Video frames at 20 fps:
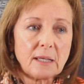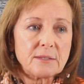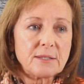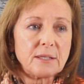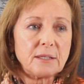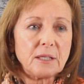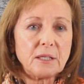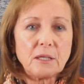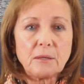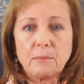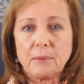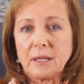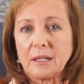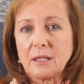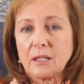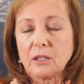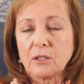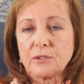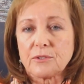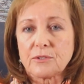As an
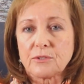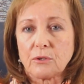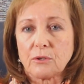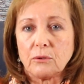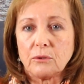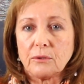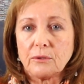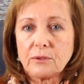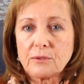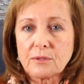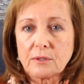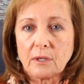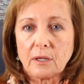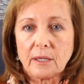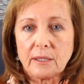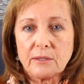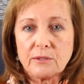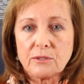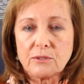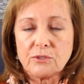independent consultant, I
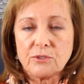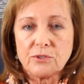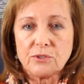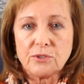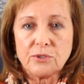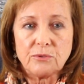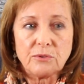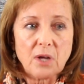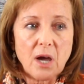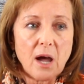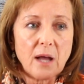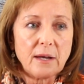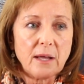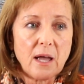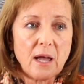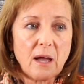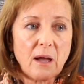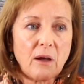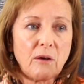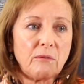do not
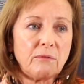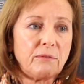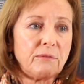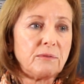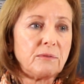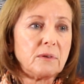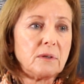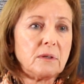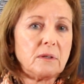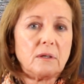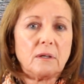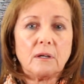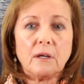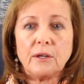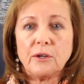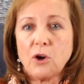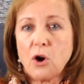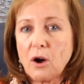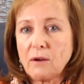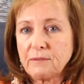have an
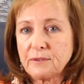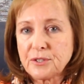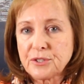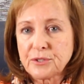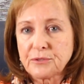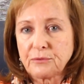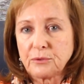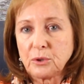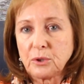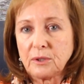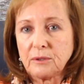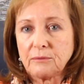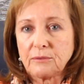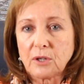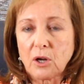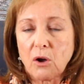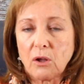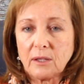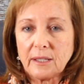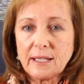office full of
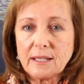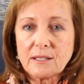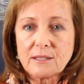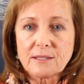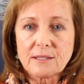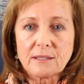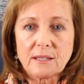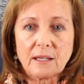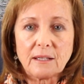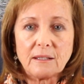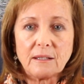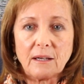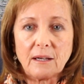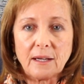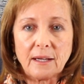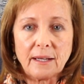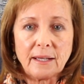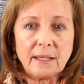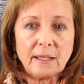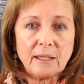colleagues that
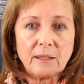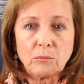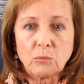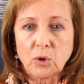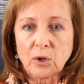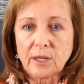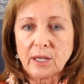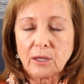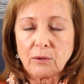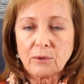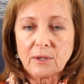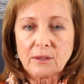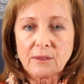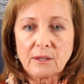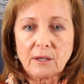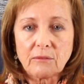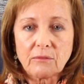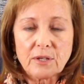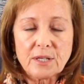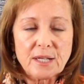I am working with
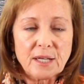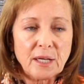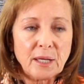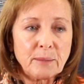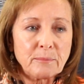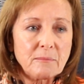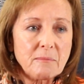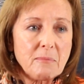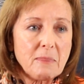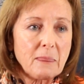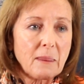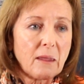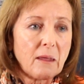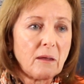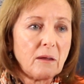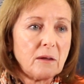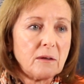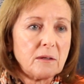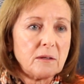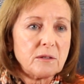every day.
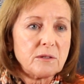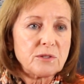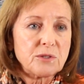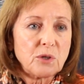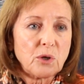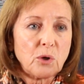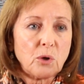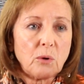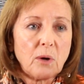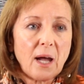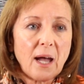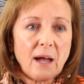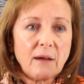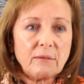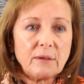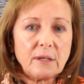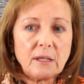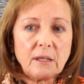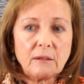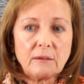So
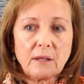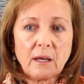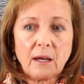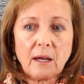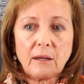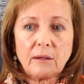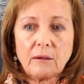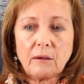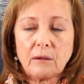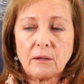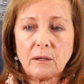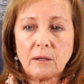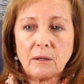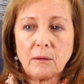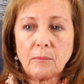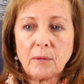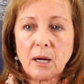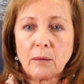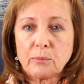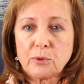having that
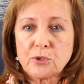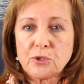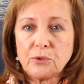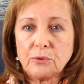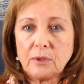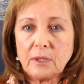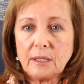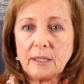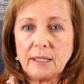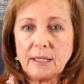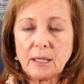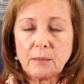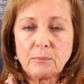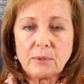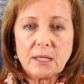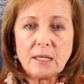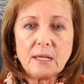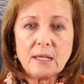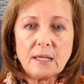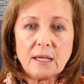opportunity at
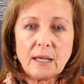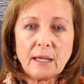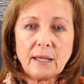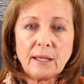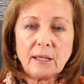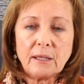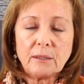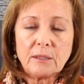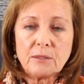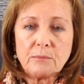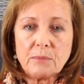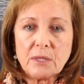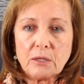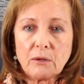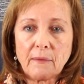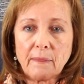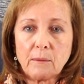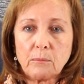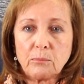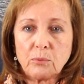PDA to be on
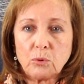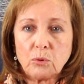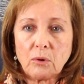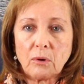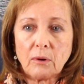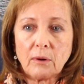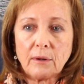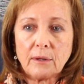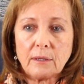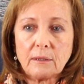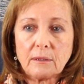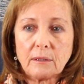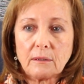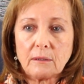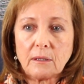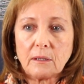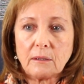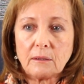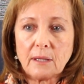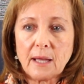the board
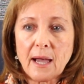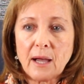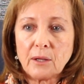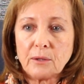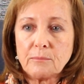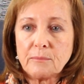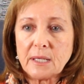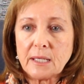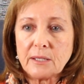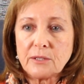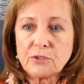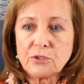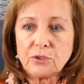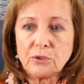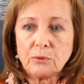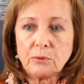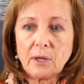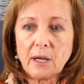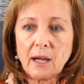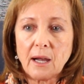allowed me to
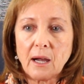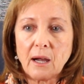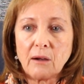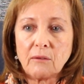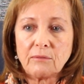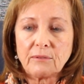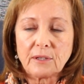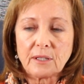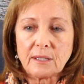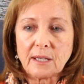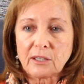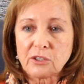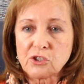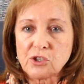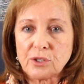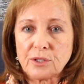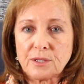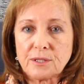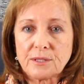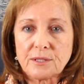have
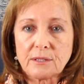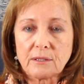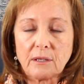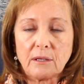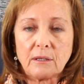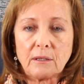connections